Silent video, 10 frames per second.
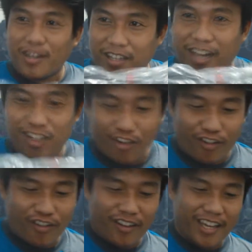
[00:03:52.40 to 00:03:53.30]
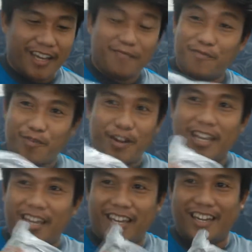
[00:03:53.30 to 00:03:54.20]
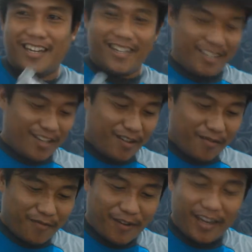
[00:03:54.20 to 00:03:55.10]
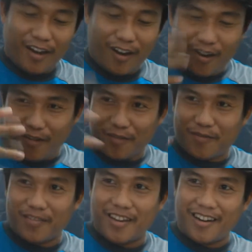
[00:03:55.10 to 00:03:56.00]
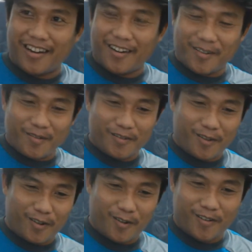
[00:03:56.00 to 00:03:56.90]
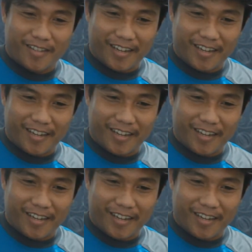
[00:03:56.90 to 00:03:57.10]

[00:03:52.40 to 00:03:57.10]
parcel nyo, free of the, what do you call